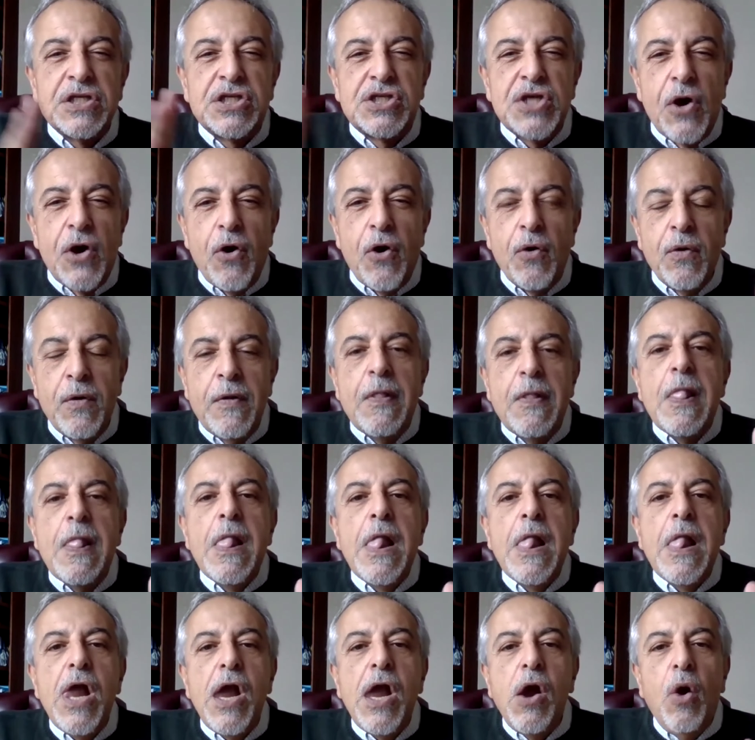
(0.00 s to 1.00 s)
So
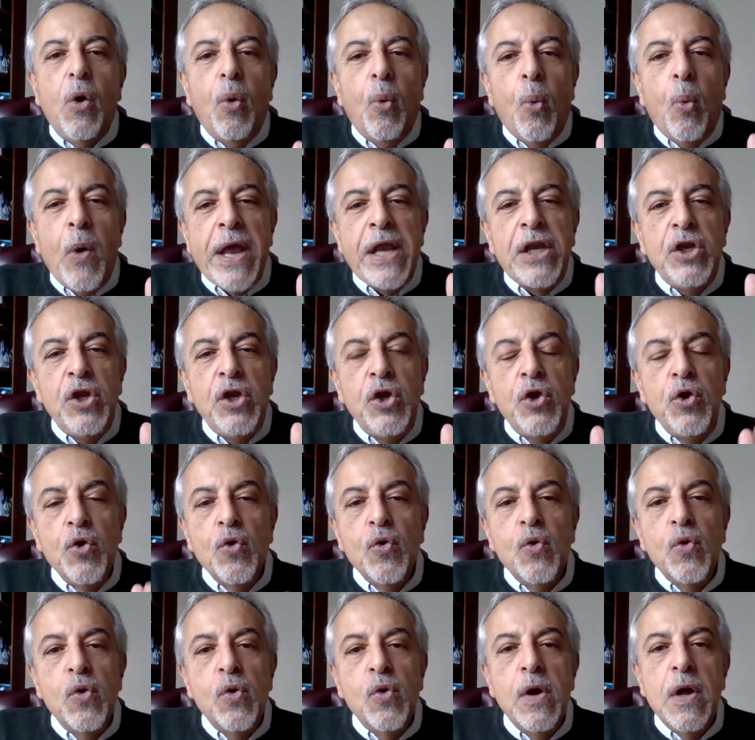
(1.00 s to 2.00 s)
when
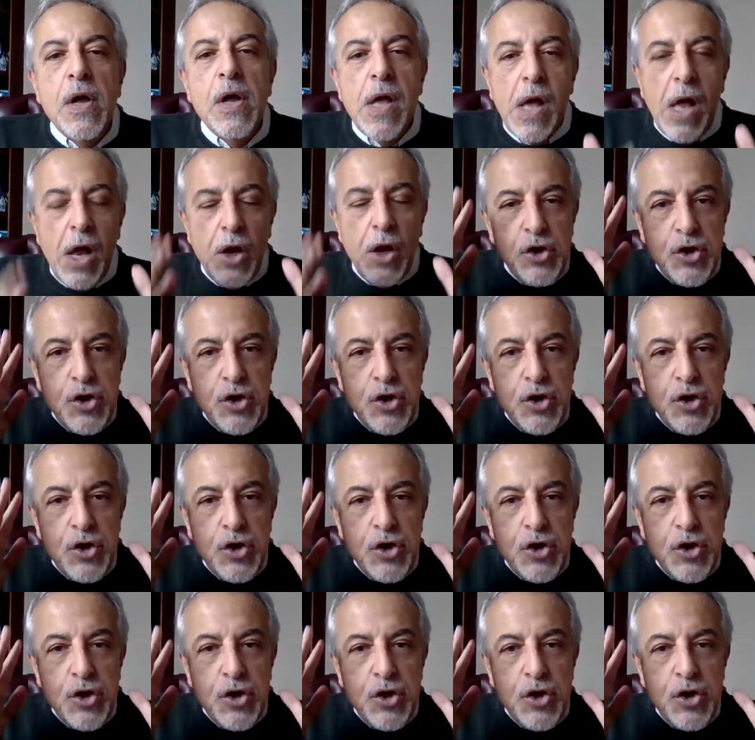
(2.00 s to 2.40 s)
you